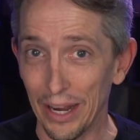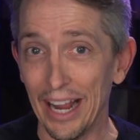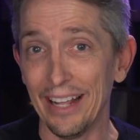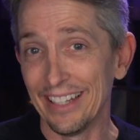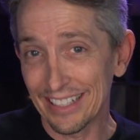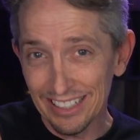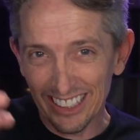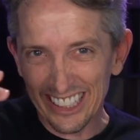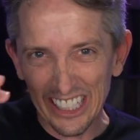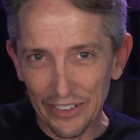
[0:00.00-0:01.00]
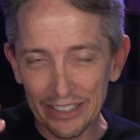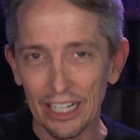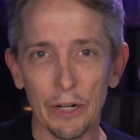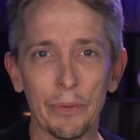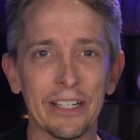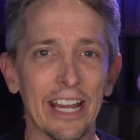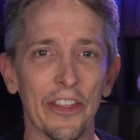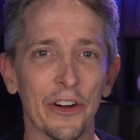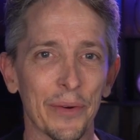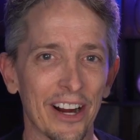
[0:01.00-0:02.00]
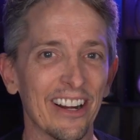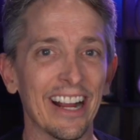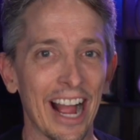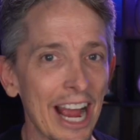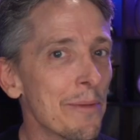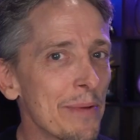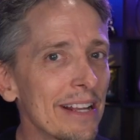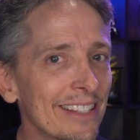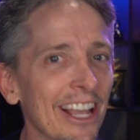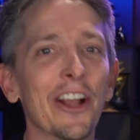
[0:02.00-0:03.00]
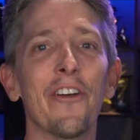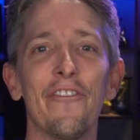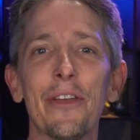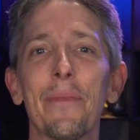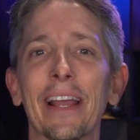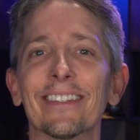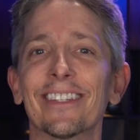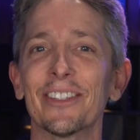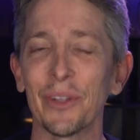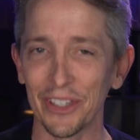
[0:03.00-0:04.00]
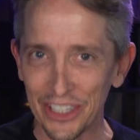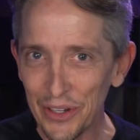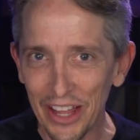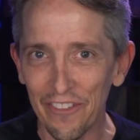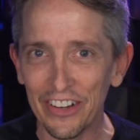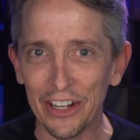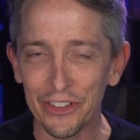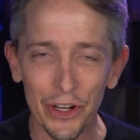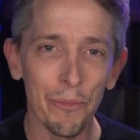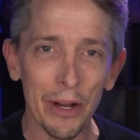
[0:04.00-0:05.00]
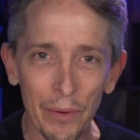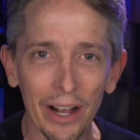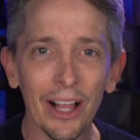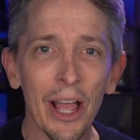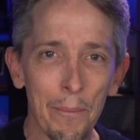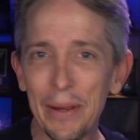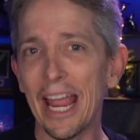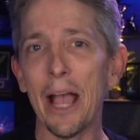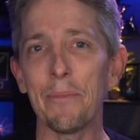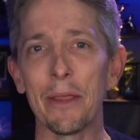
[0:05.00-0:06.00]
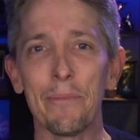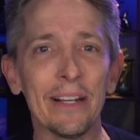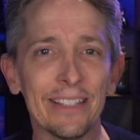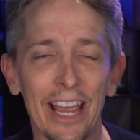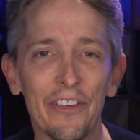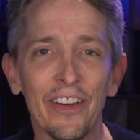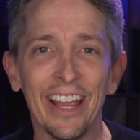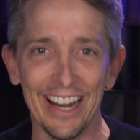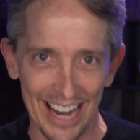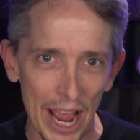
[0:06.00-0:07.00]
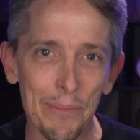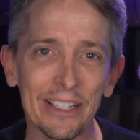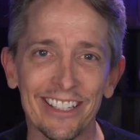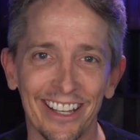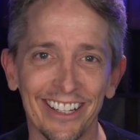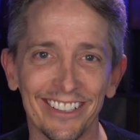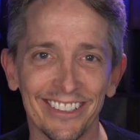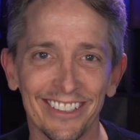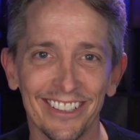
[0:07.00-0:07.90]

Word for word: and this little series I'm going to put together regarding IPsec VPNs. So I'll see you in that video soon. Meanwhile, be happy, be safe, and happy studies.